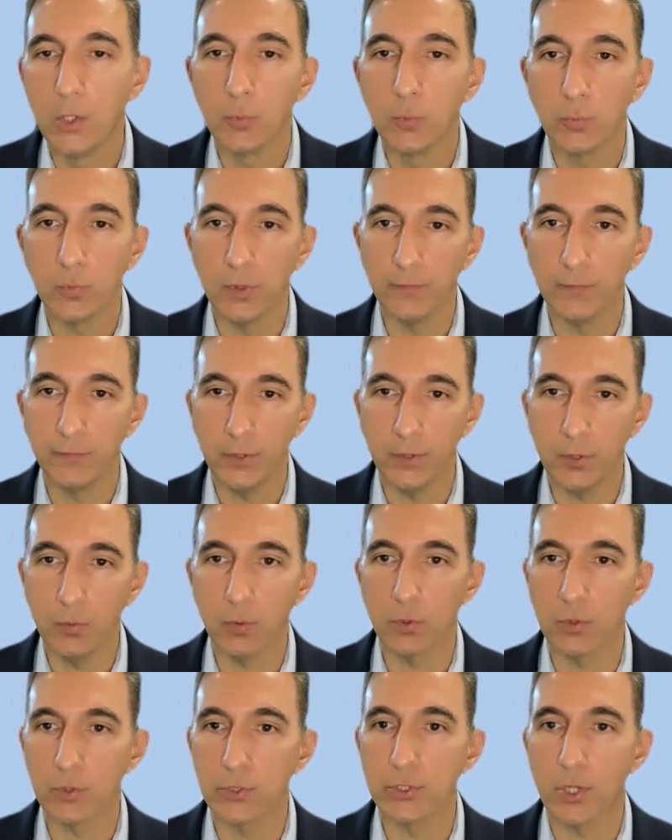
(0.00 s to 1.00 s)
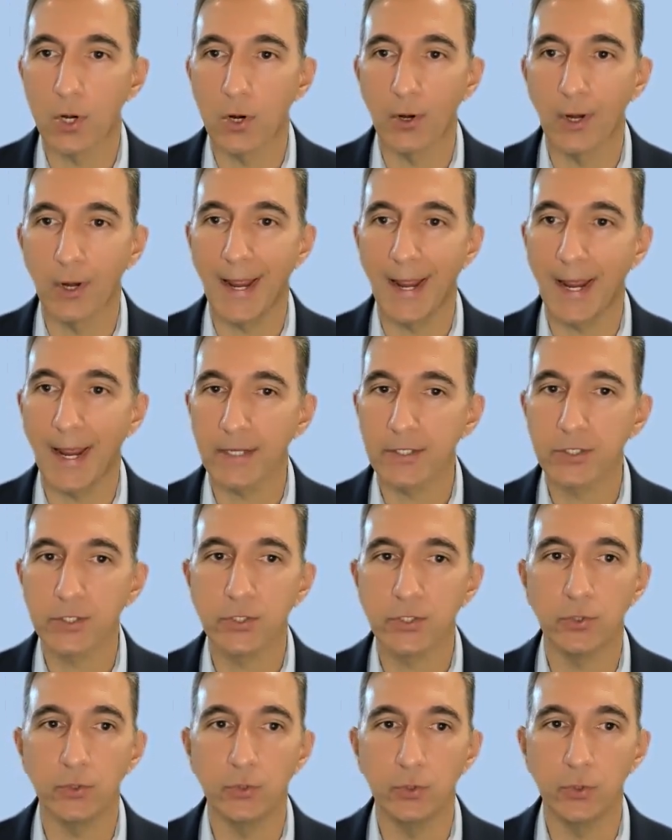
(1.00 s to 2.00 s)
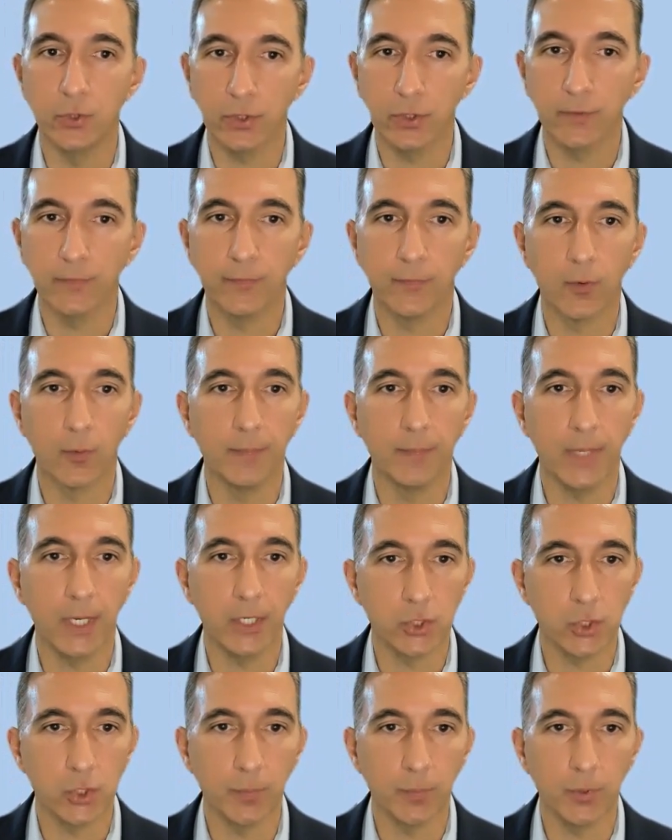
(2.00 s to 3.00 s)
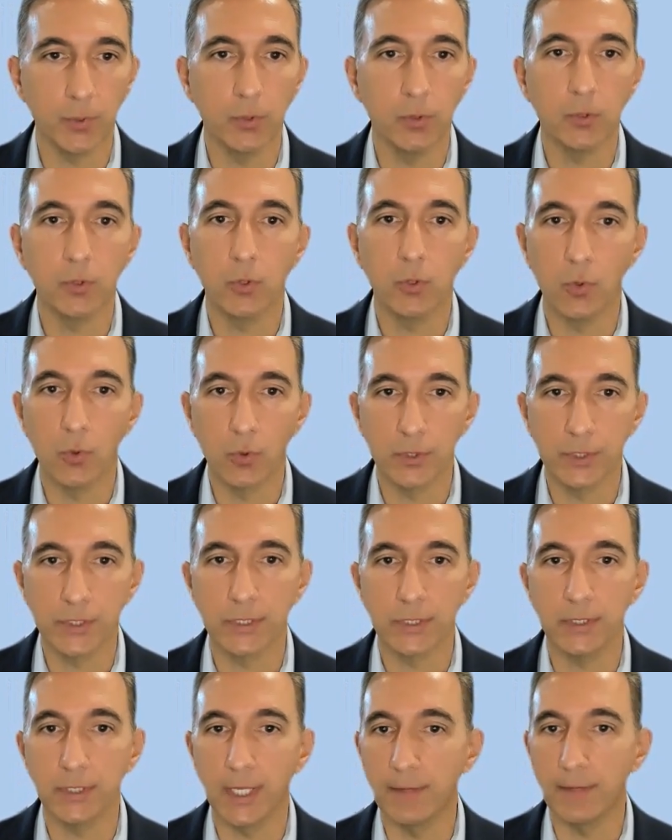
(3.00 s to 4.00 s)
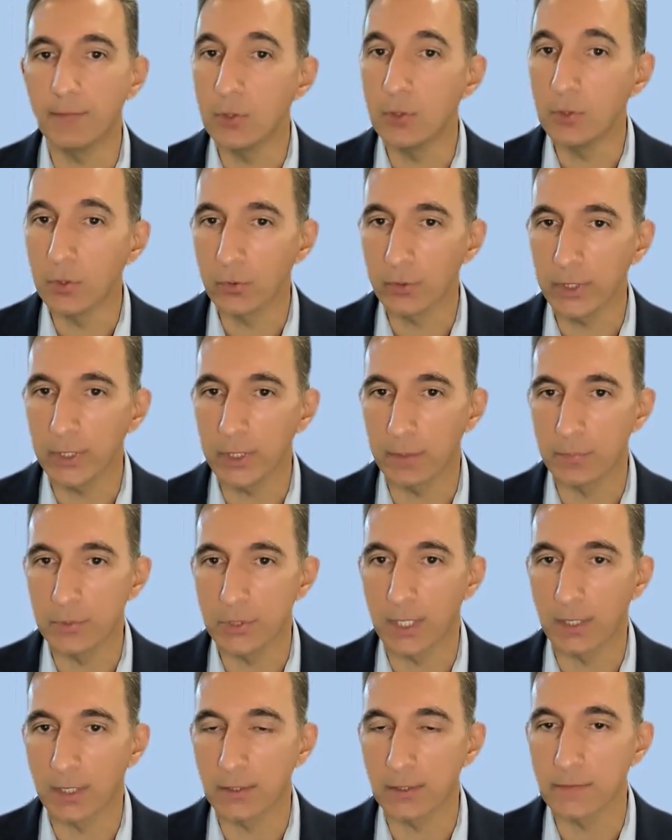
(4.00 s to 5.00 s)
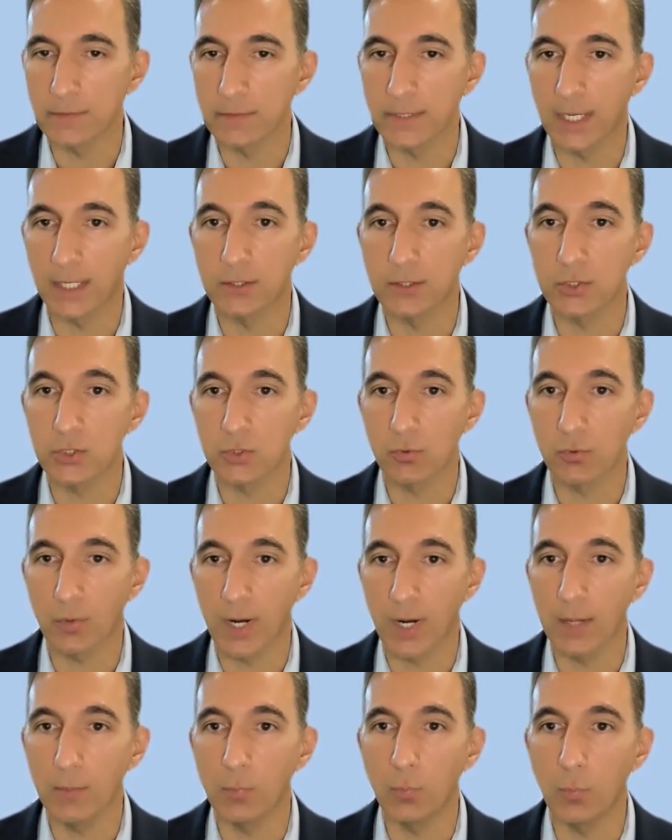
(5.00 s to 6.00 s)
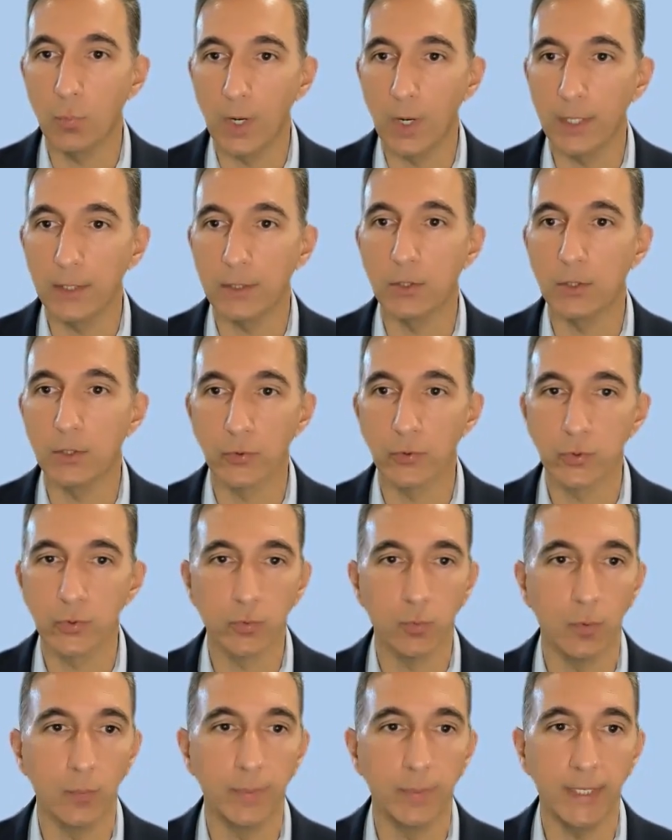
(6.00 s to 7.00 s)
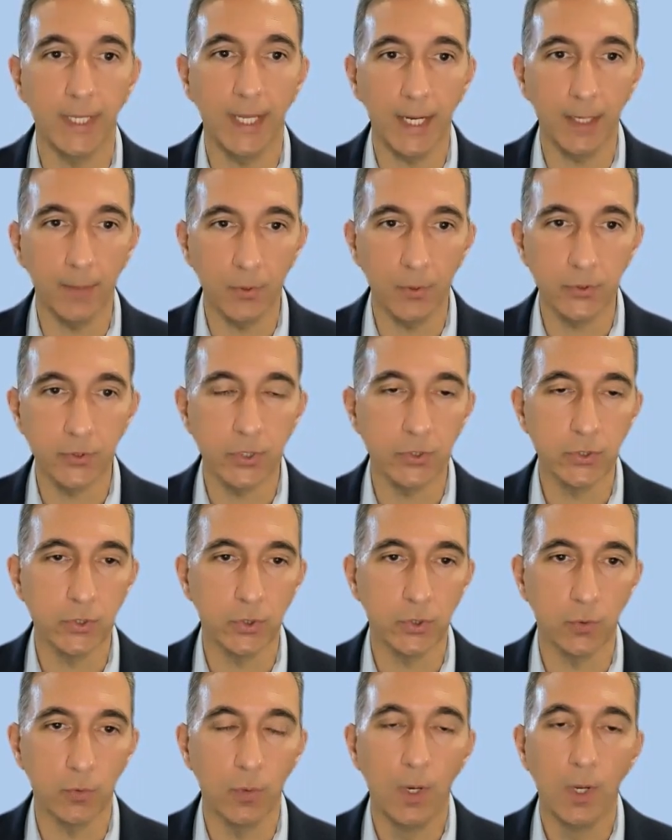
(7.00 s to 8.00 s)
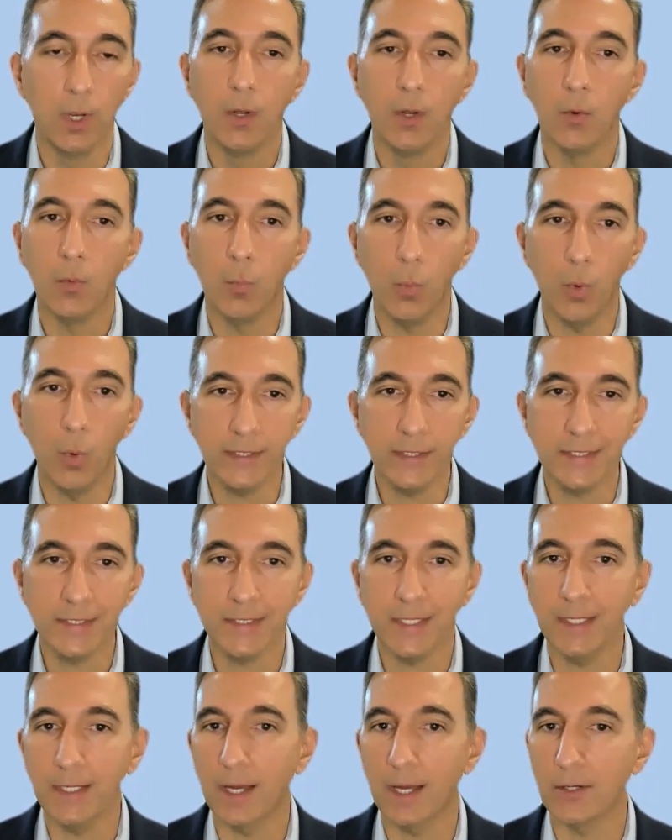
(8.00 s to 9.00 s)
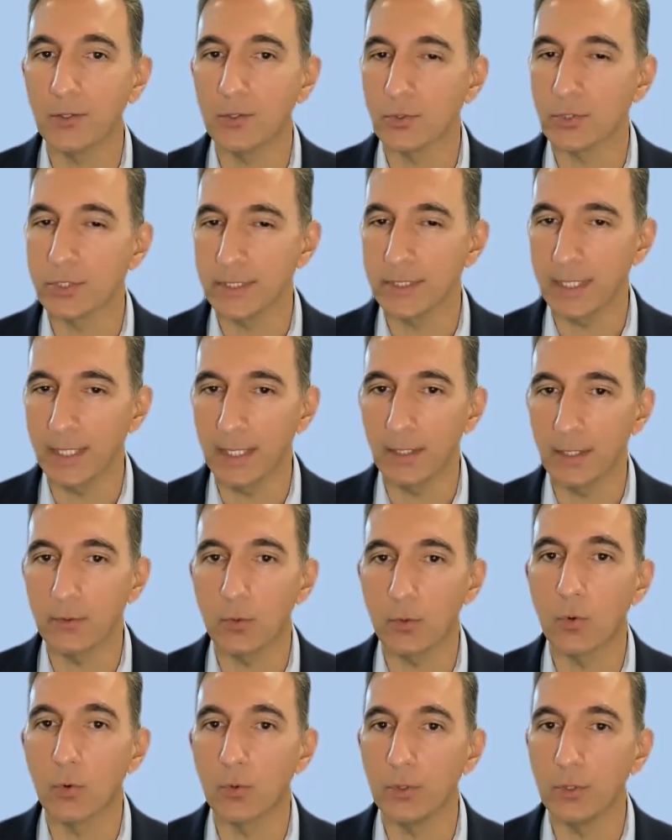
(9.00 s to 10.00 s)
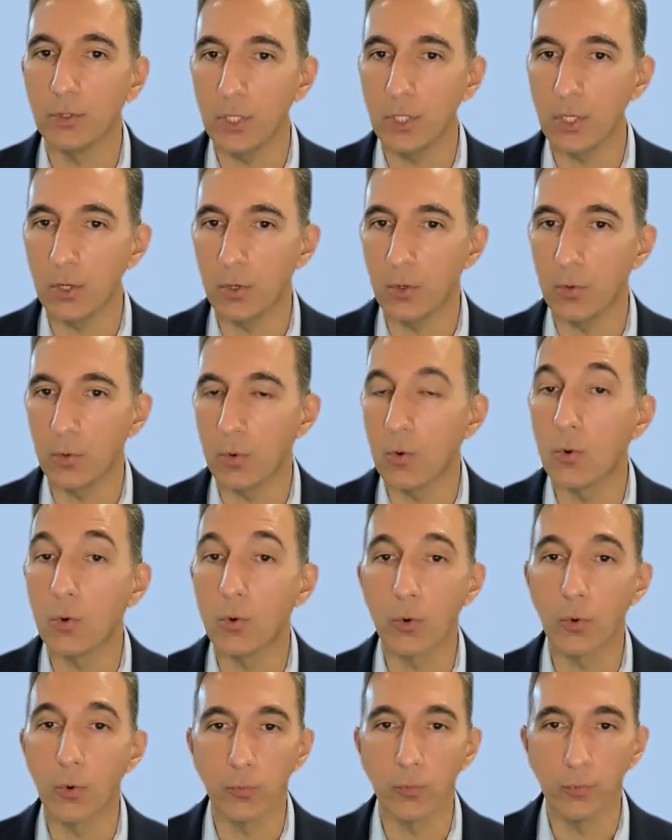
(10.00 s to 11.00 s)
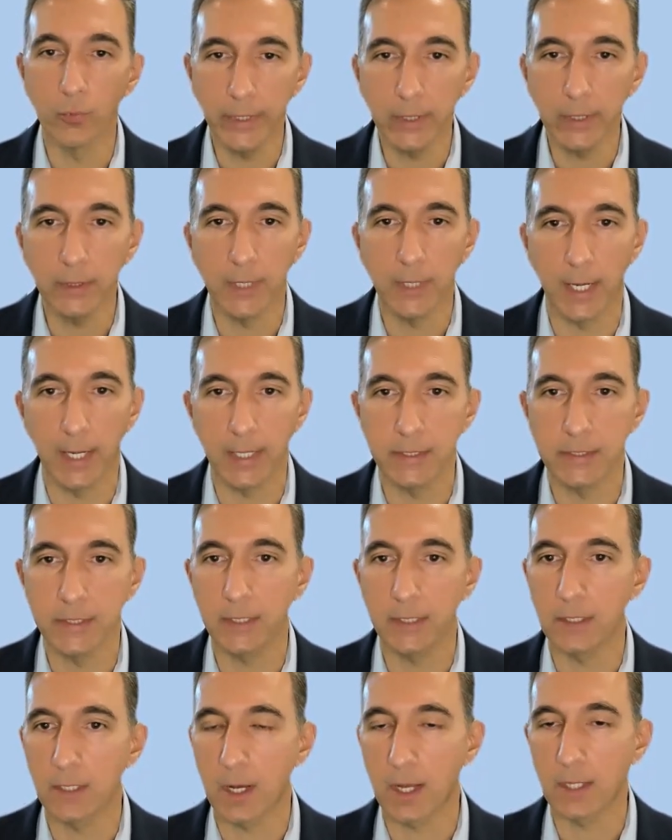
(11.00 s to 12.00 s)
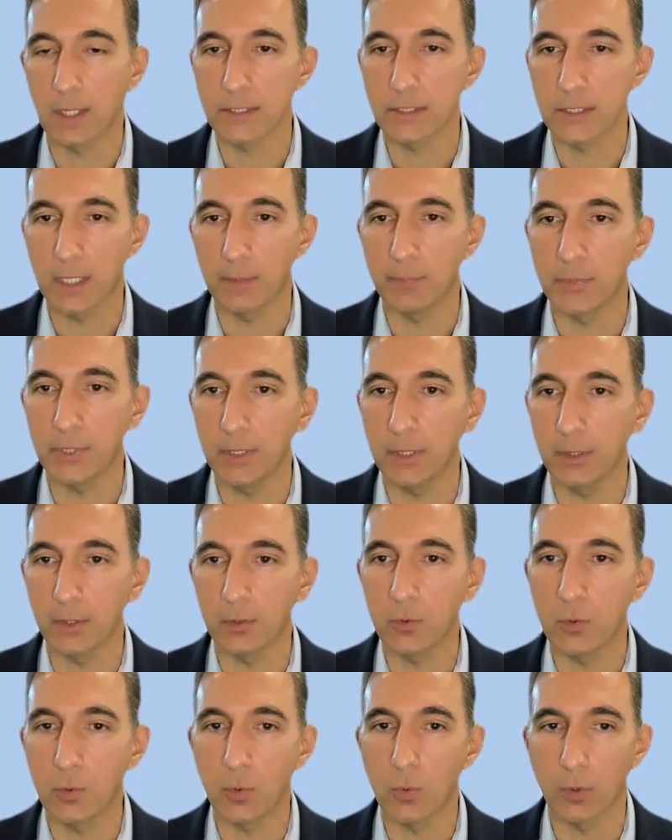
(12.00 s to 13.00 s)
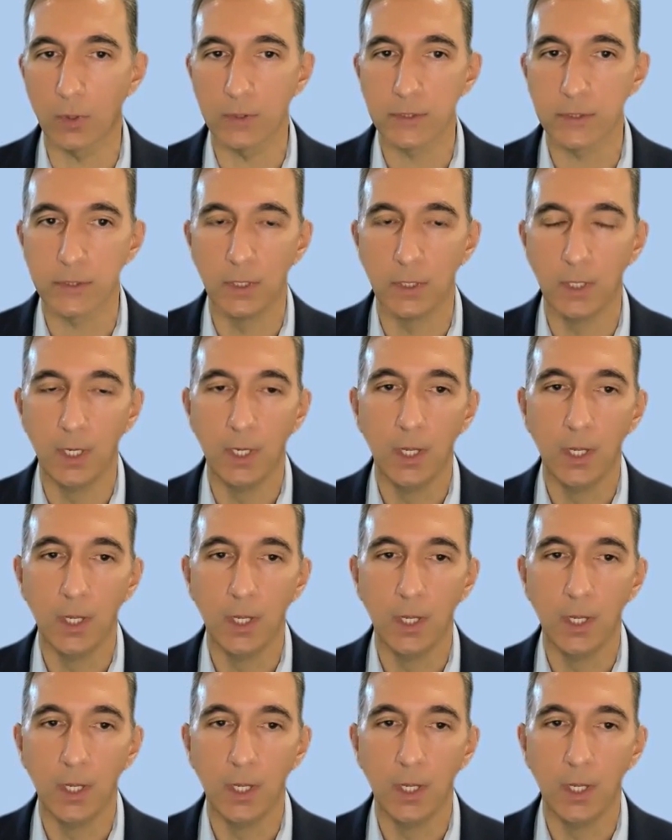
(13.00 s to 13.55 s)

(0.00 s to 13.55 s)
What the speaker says: Reviewers are asked to look for measurable course-level learning objectives that describe what learners will be able to do once they understand or know or realize a concept in the course.